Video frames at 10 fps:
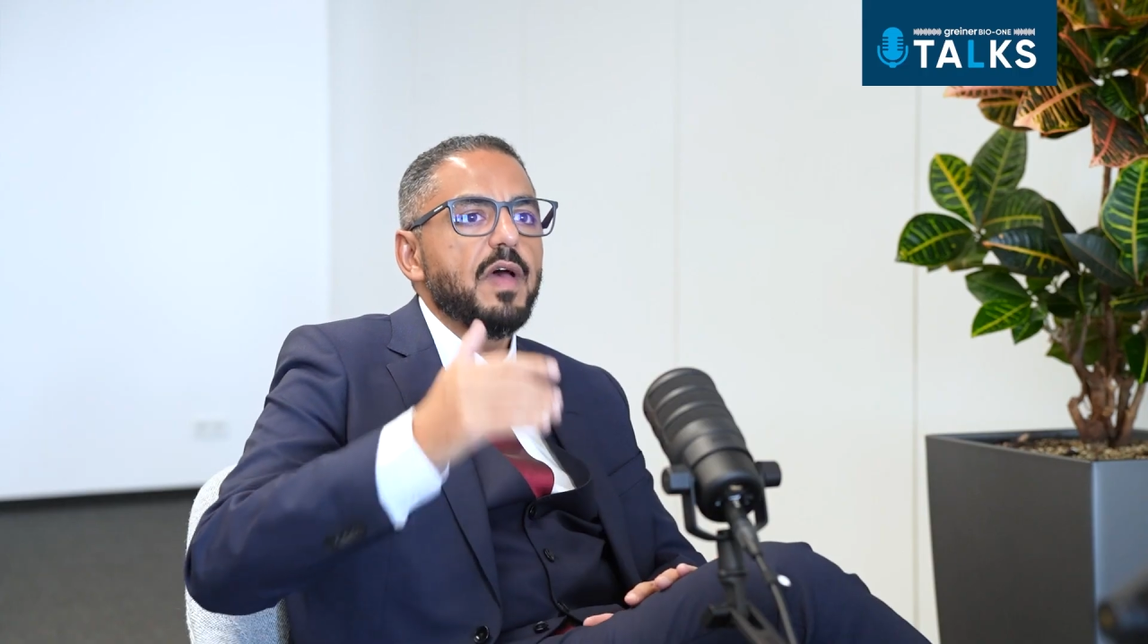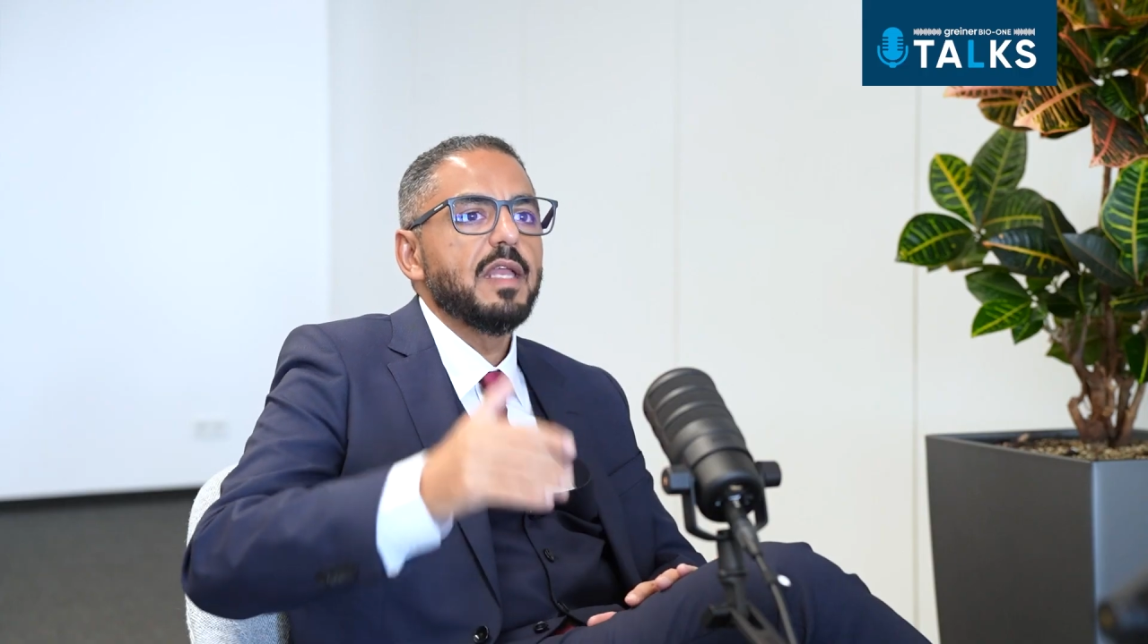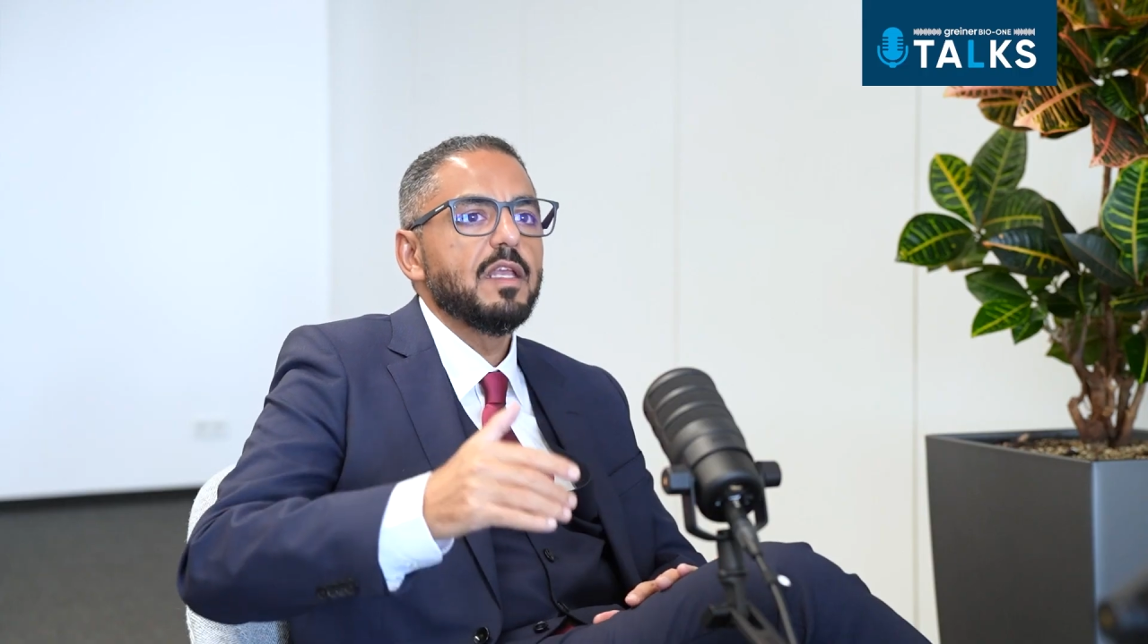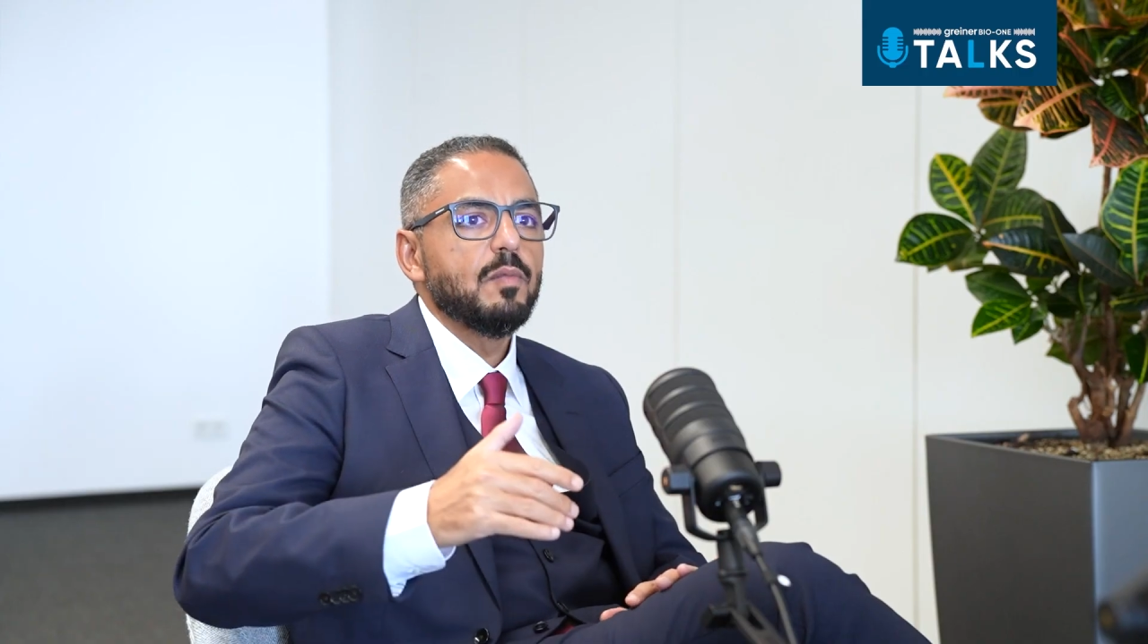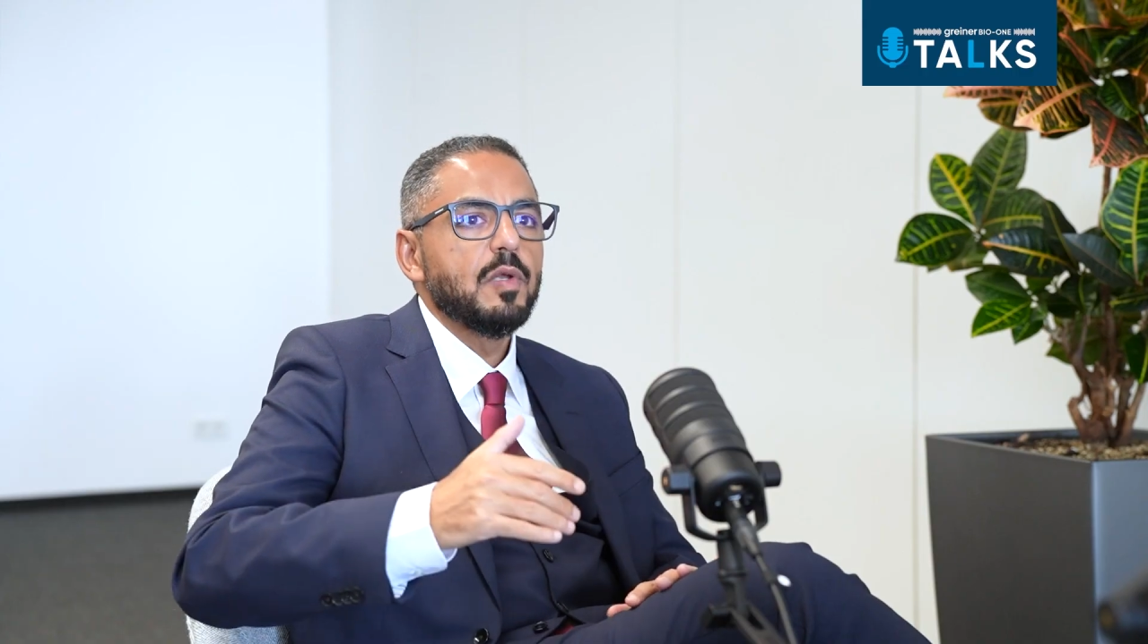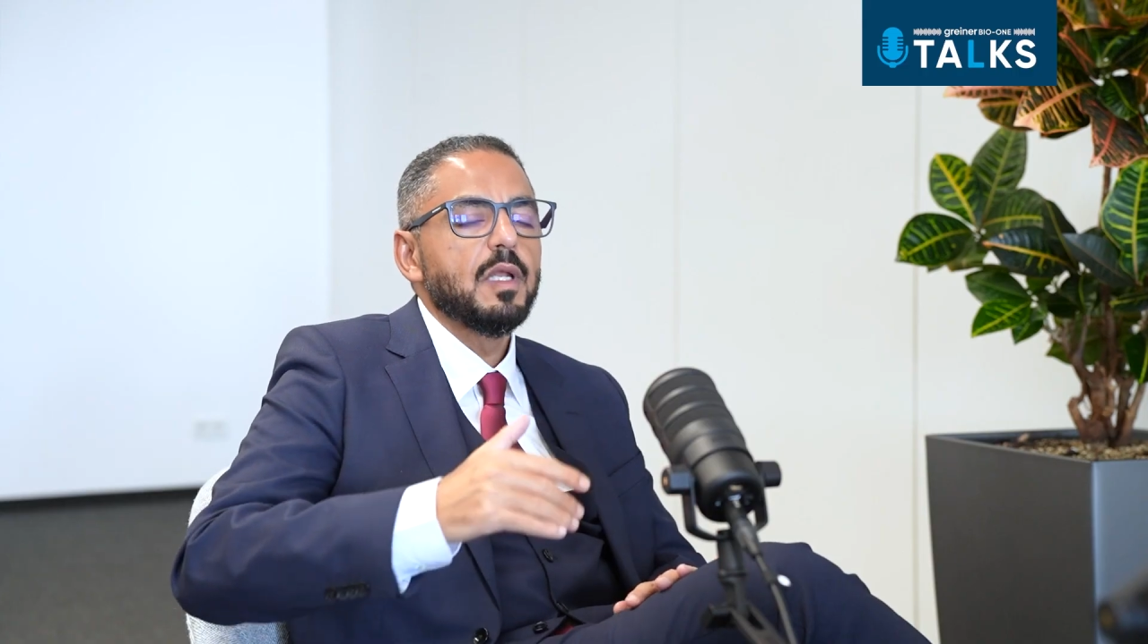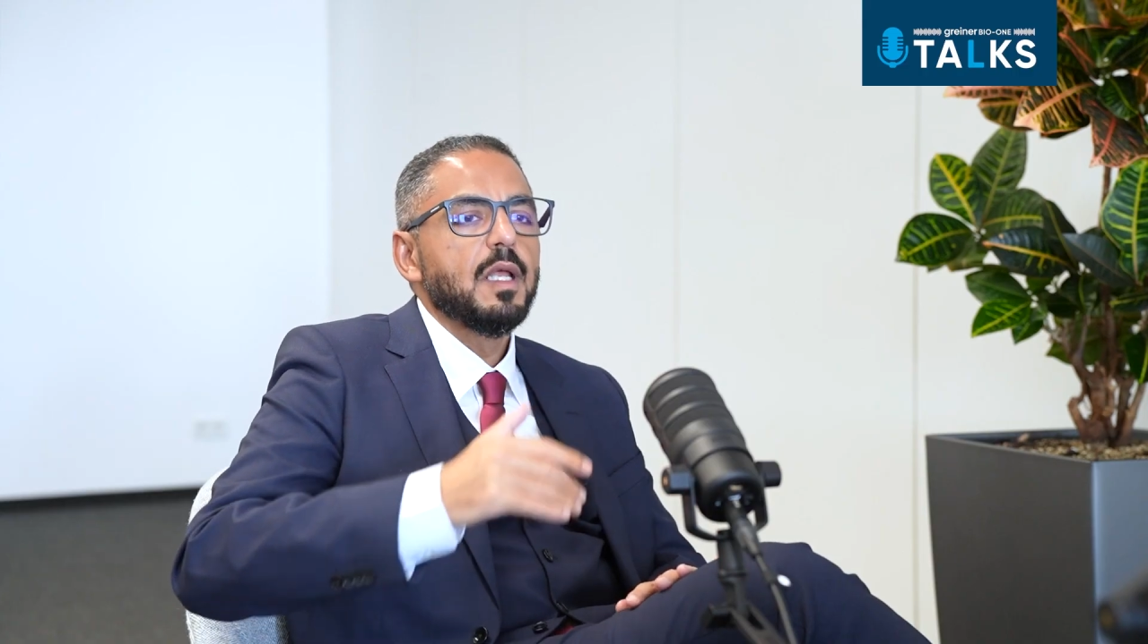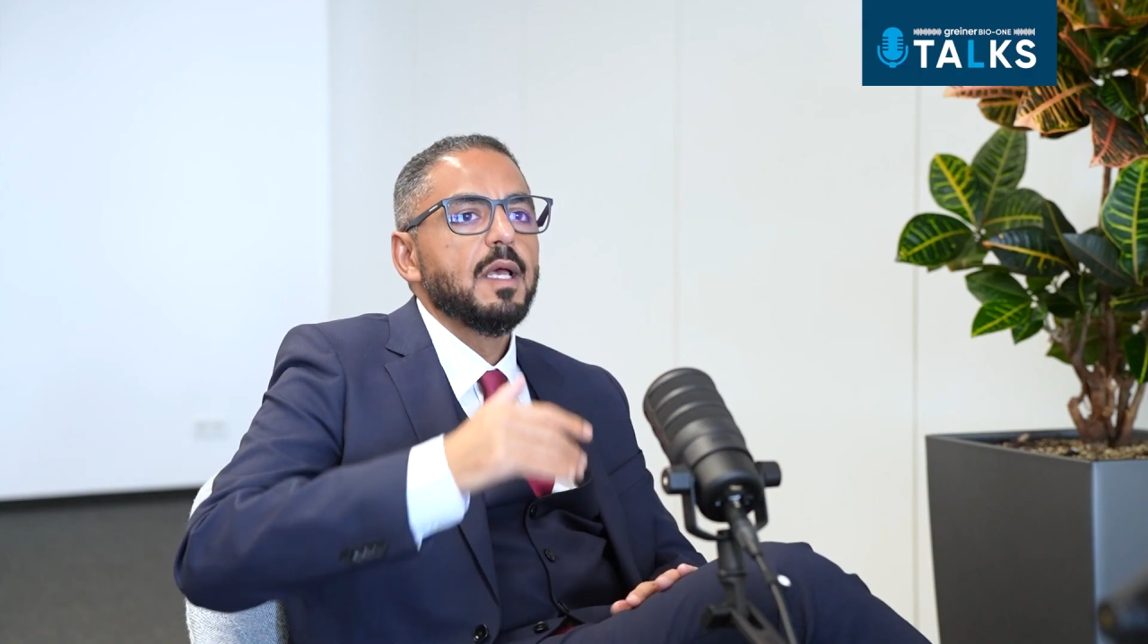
valuable